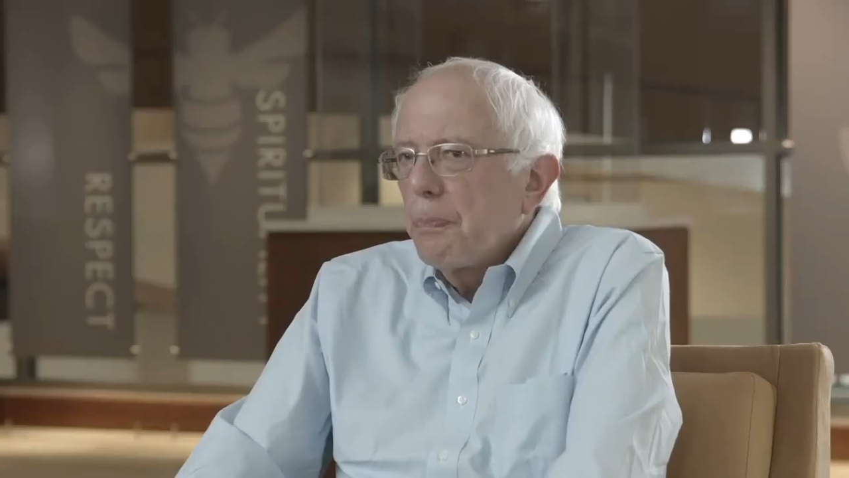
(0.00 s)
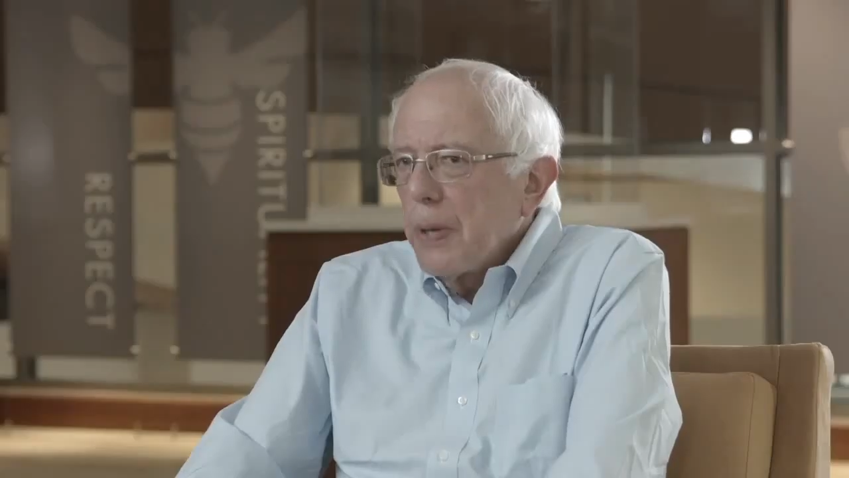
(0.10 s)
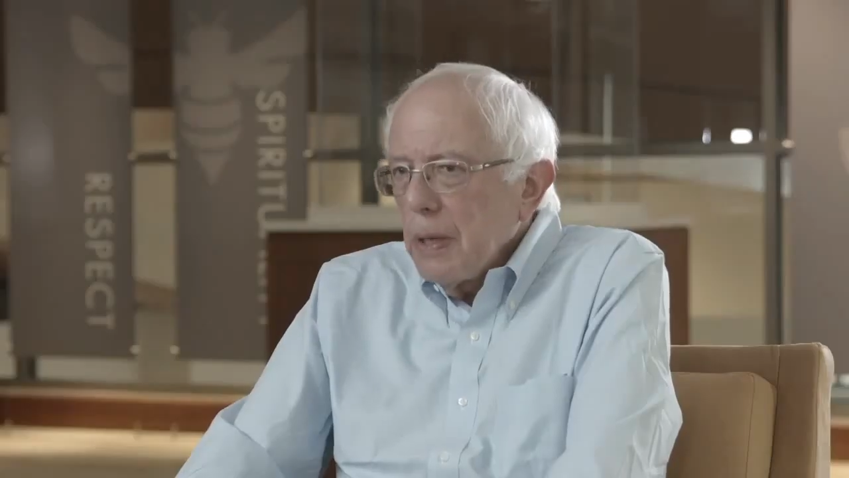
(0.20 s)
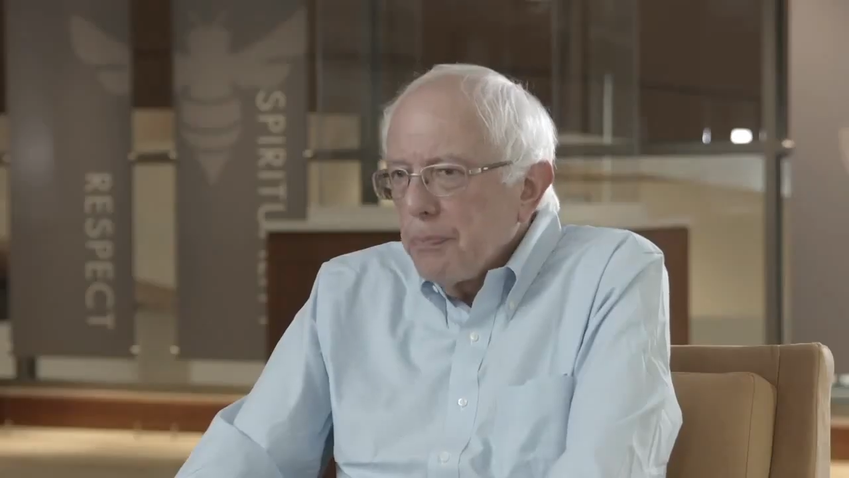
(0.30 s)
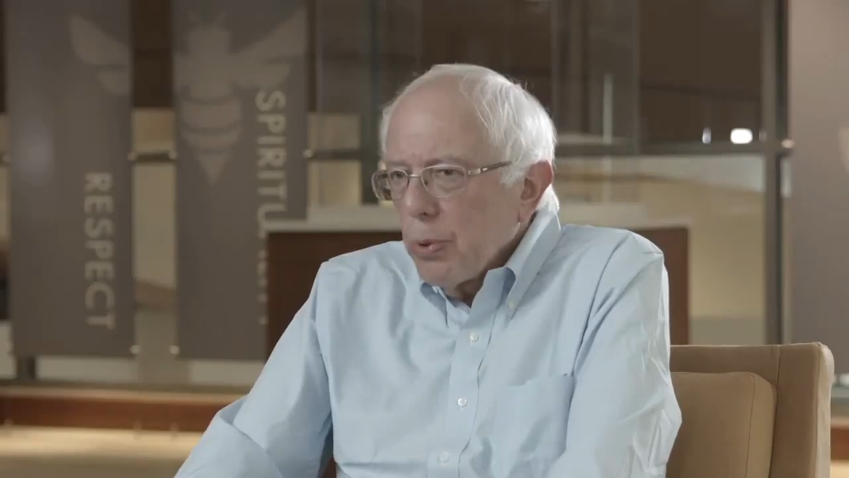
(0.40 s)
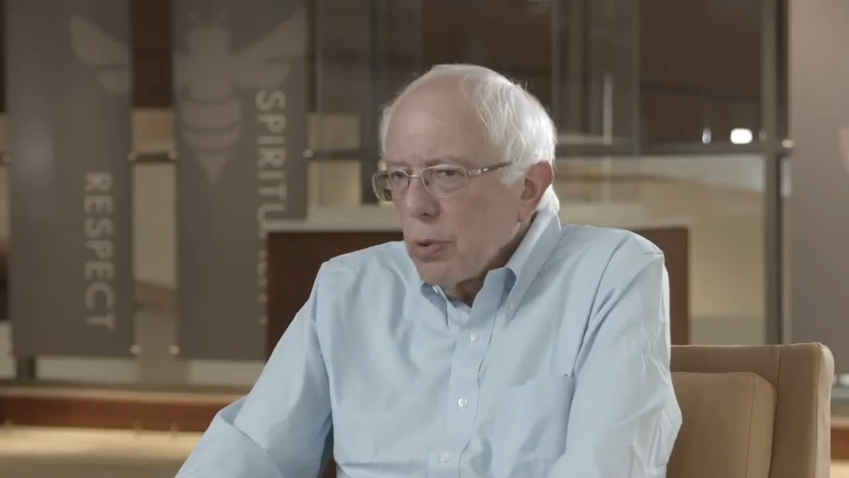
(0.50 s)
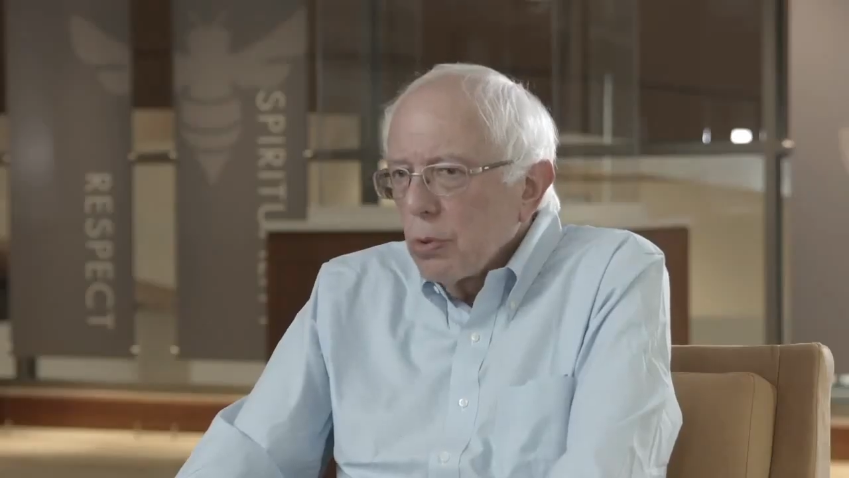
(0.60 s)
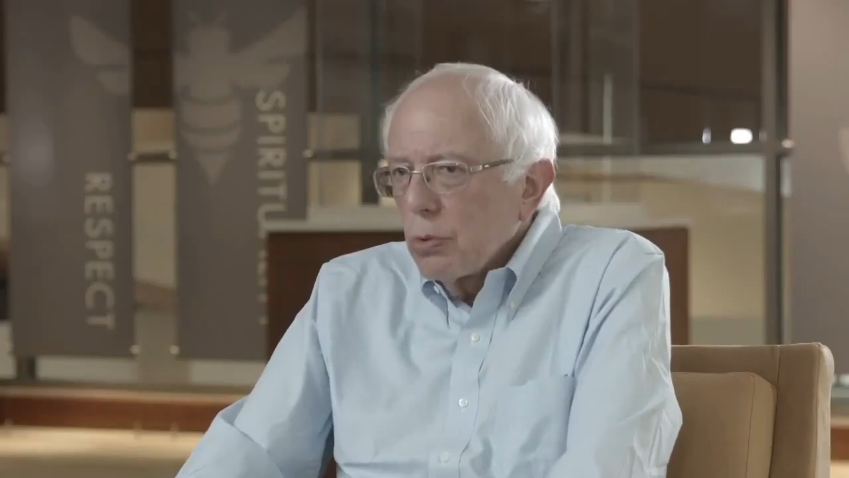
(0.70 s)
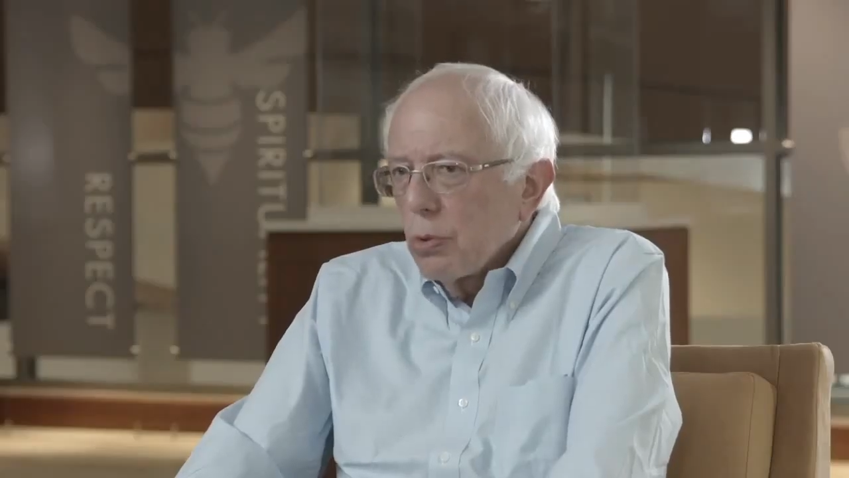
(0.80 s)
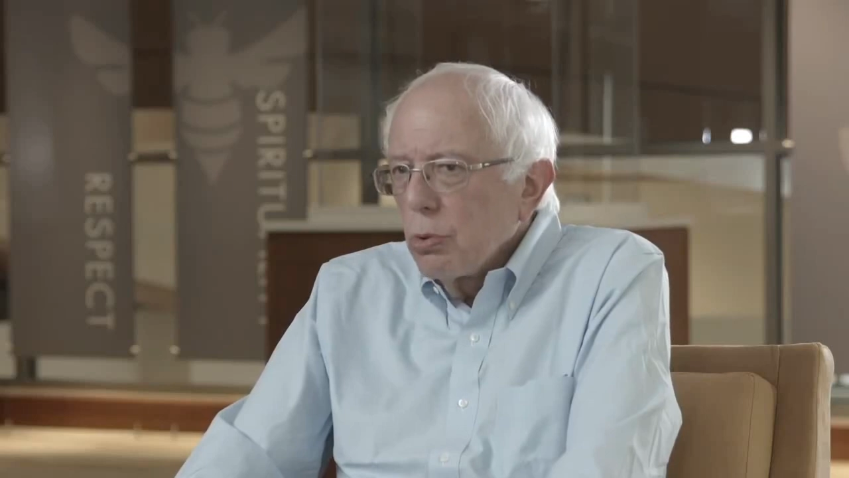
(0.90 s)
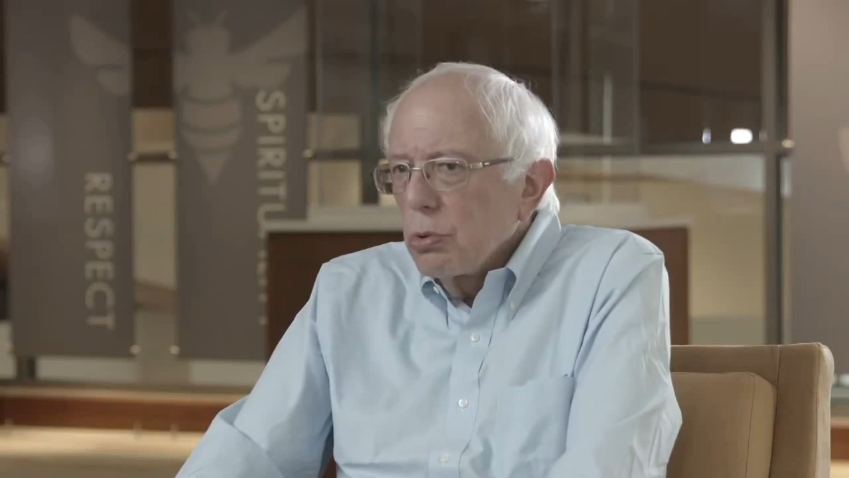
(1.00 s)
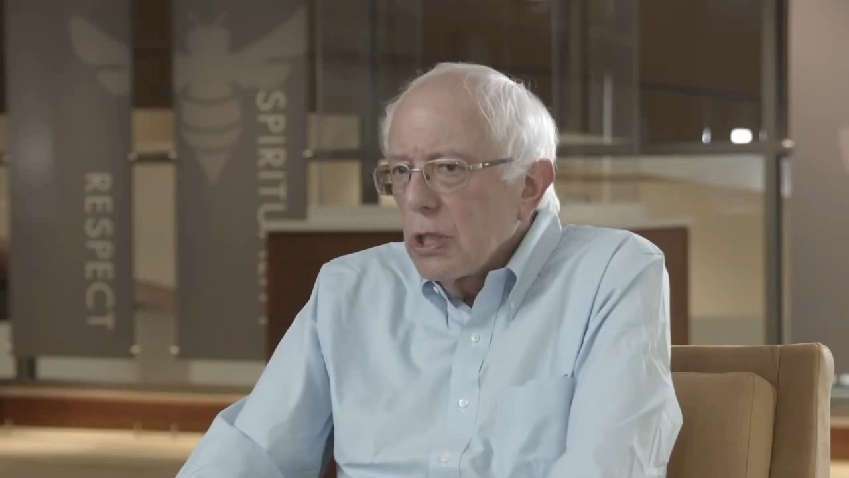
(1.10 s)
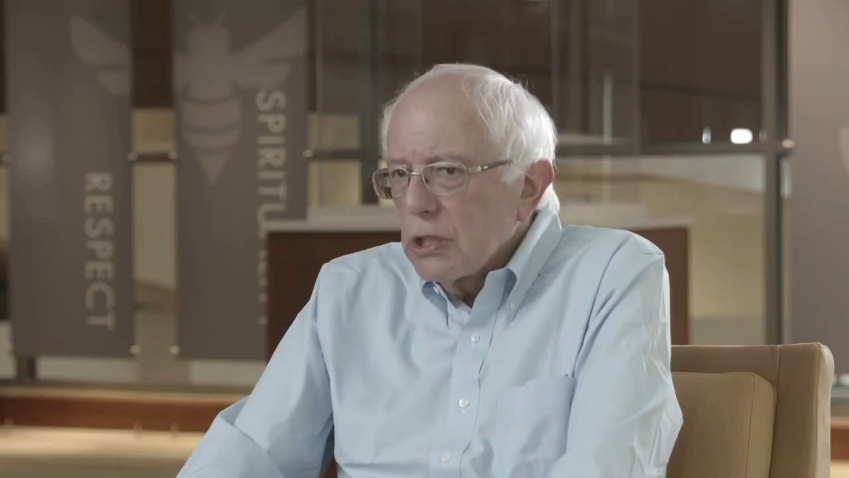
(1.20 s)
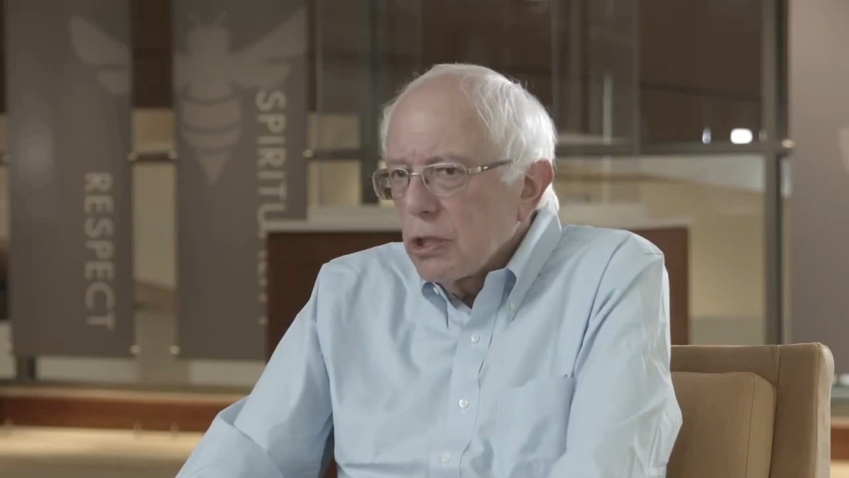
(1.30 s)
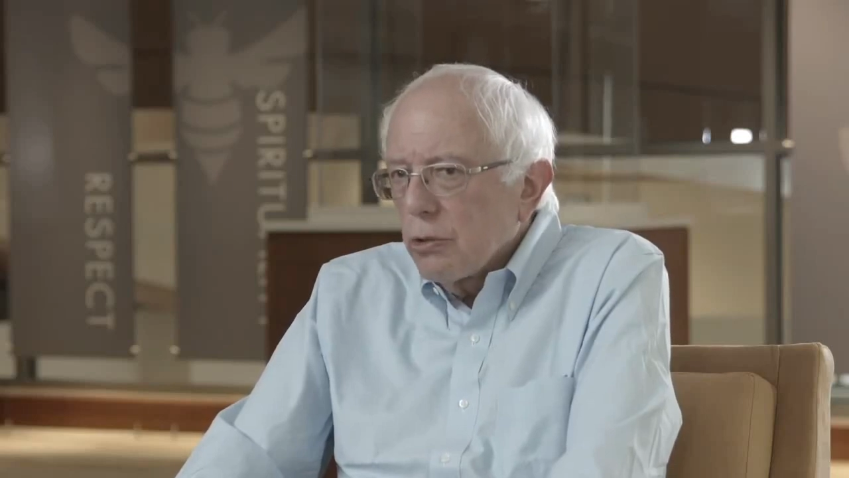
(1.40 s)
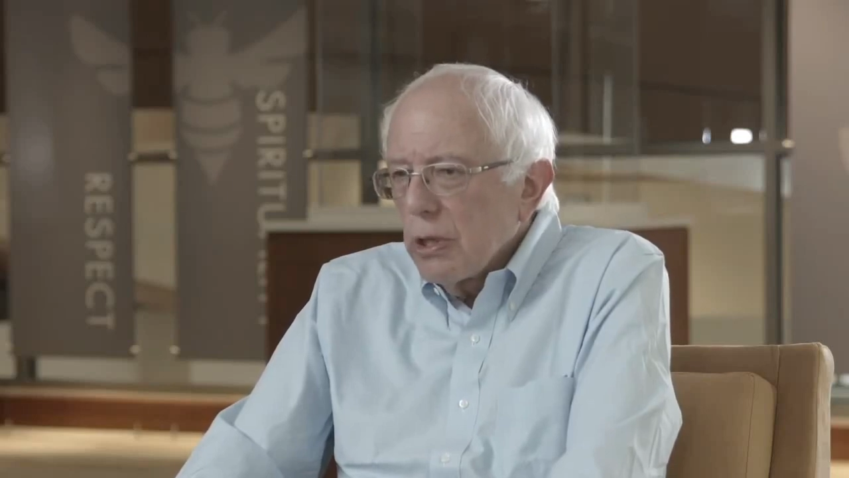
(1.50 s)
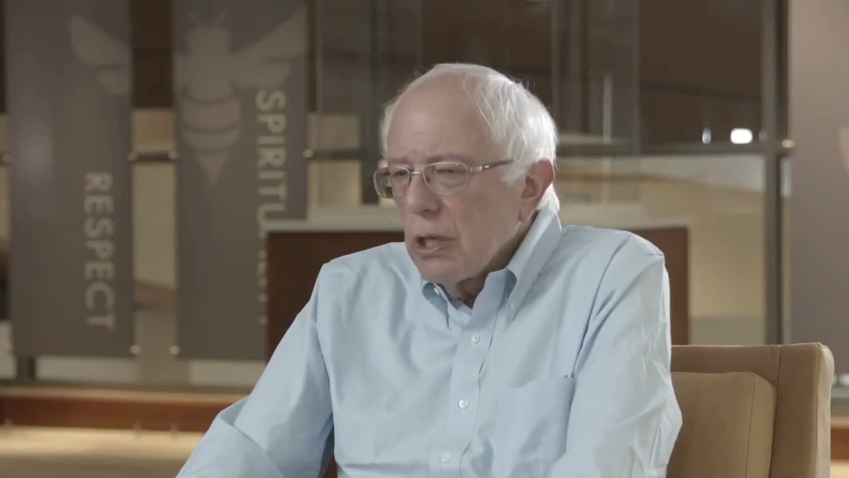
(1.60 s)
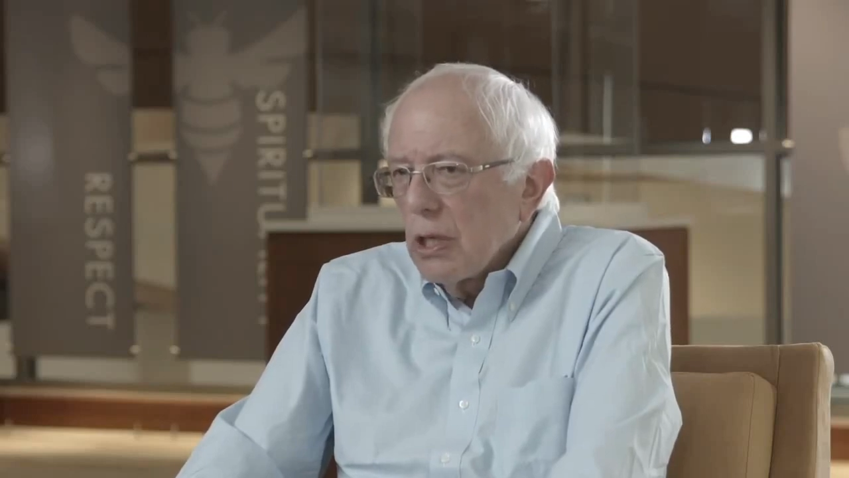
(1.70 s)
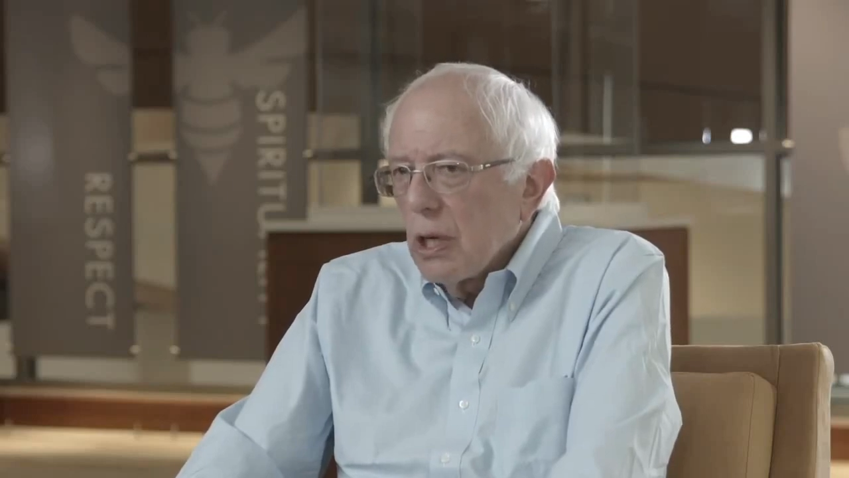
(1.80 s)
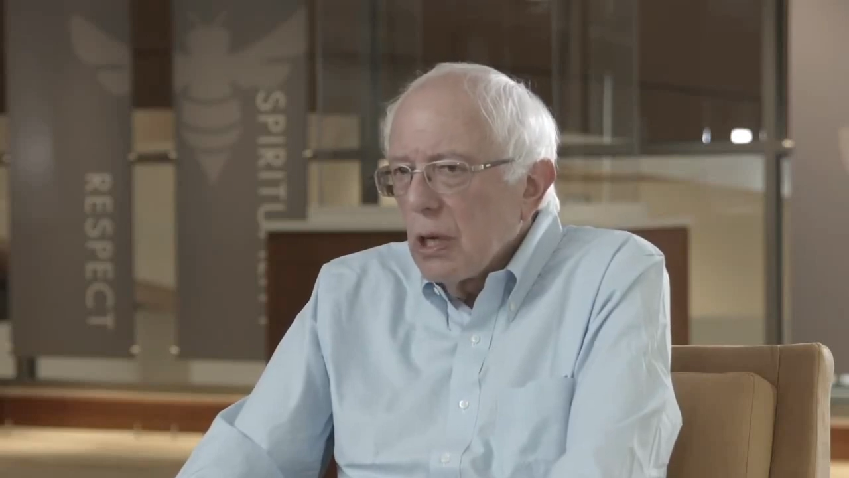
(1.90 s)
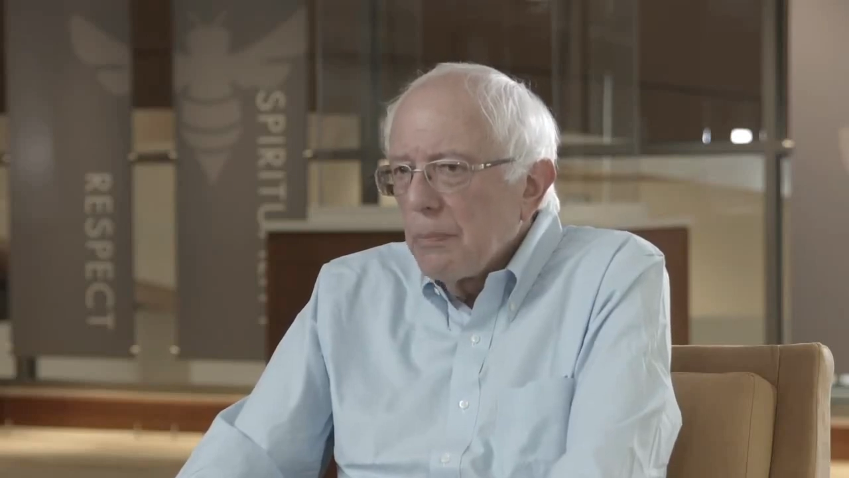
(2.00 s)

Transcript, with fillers: people who disagree